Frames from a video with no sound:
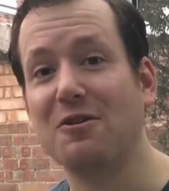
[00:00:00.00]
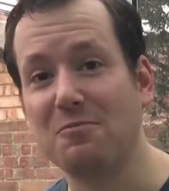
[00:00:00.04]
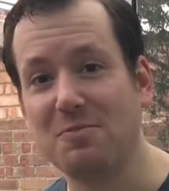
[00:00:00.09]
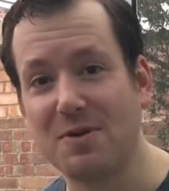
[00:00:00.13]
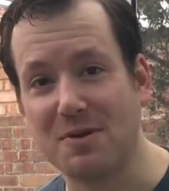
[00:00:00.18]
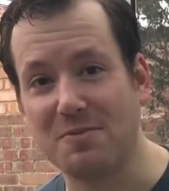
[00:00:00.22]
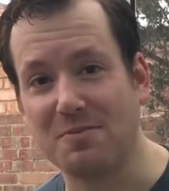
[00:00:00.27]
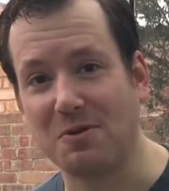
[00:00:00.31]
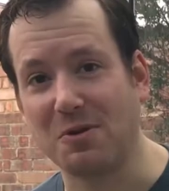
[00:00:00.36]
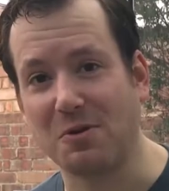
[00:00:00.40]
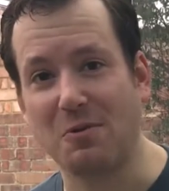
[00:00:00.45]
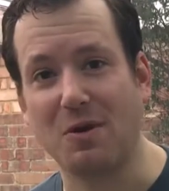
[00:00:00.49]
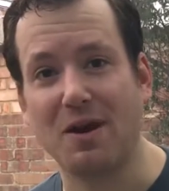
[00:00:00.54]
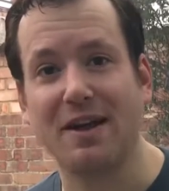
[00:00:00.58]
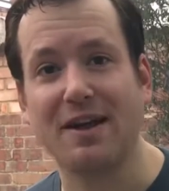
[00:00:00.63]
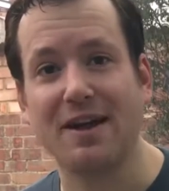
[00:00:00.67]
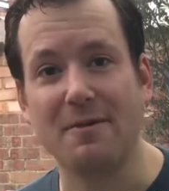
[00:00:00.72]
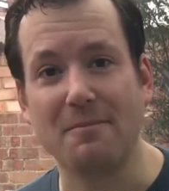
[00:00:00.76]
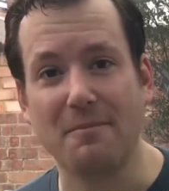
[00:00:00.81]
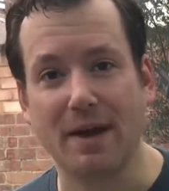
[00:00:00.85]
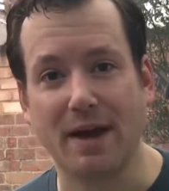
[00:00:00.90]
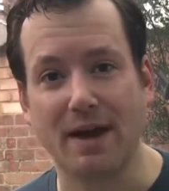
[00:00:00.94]
Hello people,
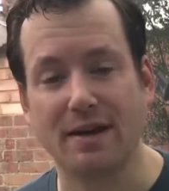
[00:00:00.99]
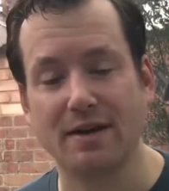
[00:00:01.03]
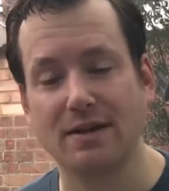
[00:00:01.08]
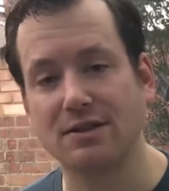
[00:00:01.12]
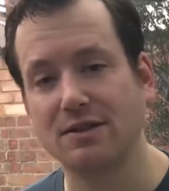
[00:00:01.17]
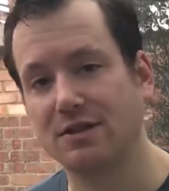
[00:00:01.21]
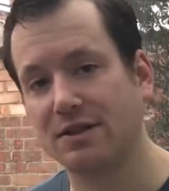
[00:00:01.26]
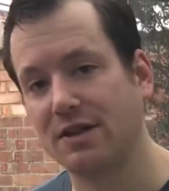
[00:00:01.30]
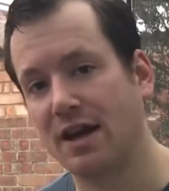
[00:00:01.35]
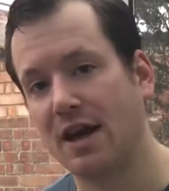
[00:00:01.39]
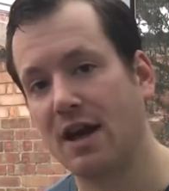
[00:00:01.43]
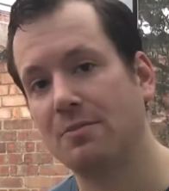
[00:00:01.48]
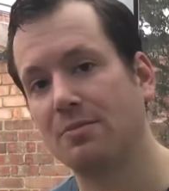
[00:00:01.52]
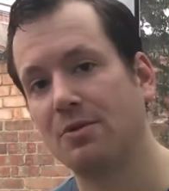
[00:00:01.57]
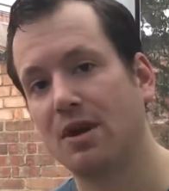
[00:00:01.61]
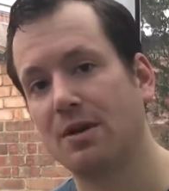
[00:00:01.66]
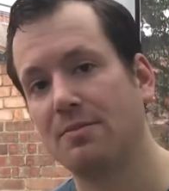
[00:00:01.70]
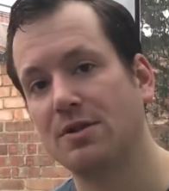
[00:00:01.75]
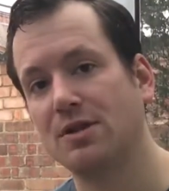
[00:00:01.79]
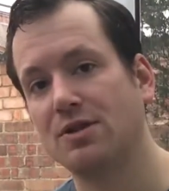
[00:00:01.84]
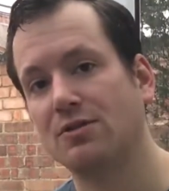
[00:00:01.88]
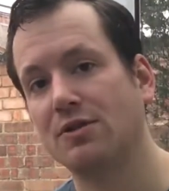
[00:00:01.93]
welcome back. Today I'm
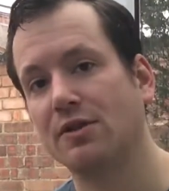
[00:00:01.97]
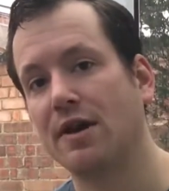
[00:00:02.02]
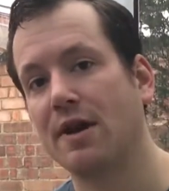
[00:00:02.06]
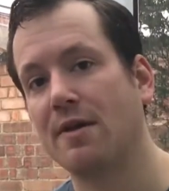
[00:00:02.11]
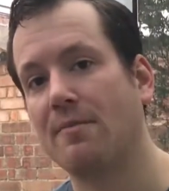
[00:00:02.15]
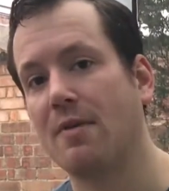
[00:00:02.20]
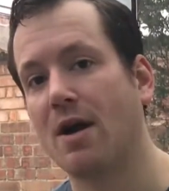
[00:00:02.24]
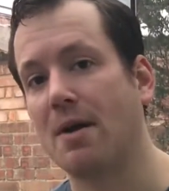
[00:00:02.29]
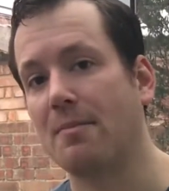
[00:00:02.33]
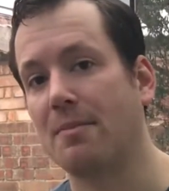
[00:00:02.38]
gonna be talking